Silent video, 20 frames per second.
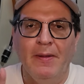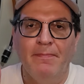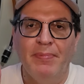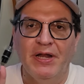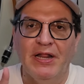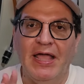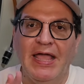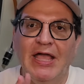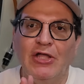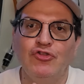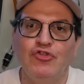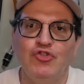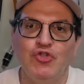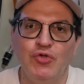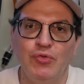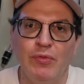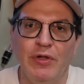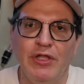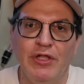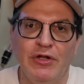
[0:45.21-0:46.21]
but I had
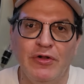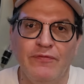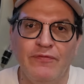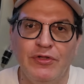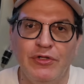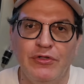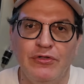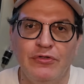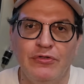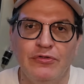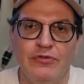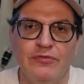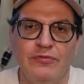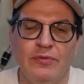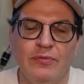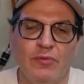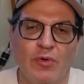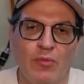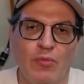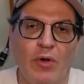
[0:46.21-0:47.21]
two interviews,
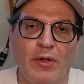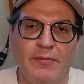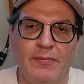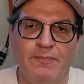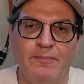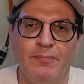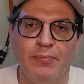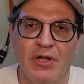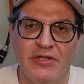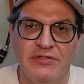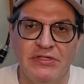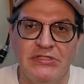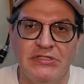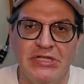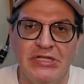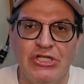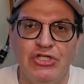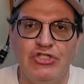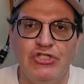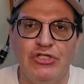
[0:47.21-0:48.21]
well, one
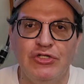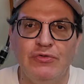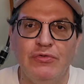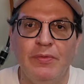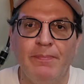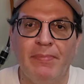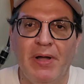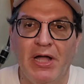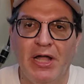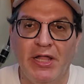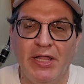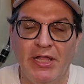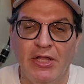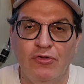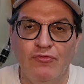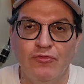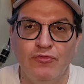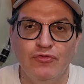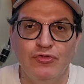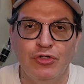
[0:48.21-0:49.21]
presentation by
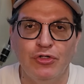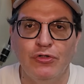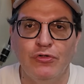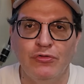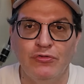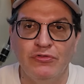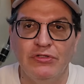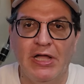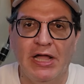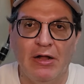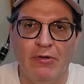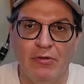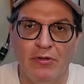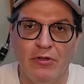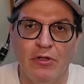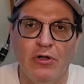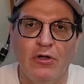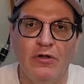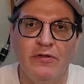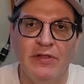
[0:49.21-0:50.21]
Andrew Jones,
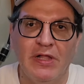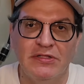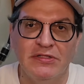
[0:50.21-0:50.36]
hour-long.